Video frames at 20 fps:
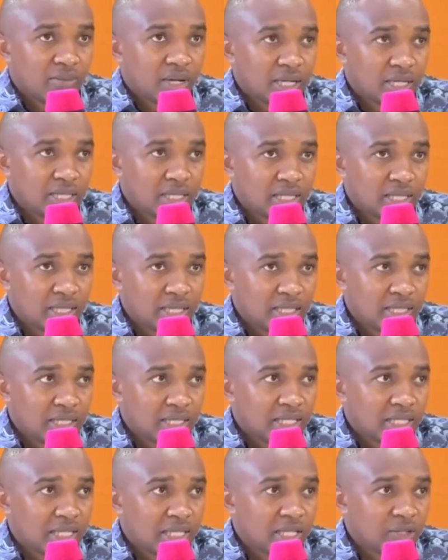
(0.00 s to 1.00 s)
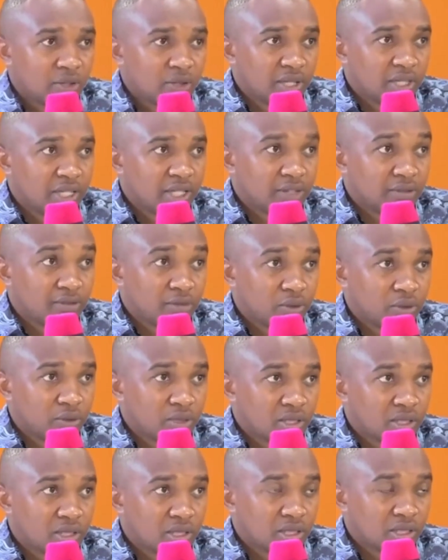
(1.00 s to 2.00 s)
But TJ Kajwang
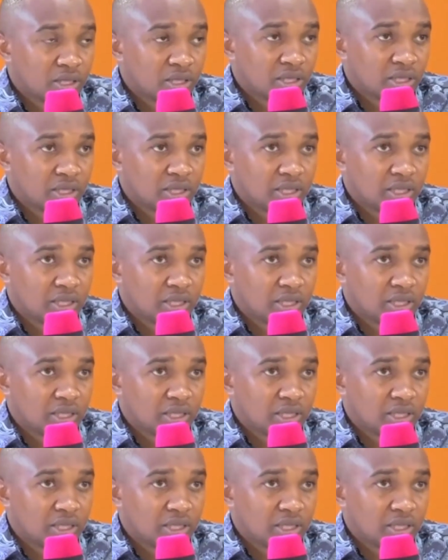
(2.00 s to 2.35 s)
refused.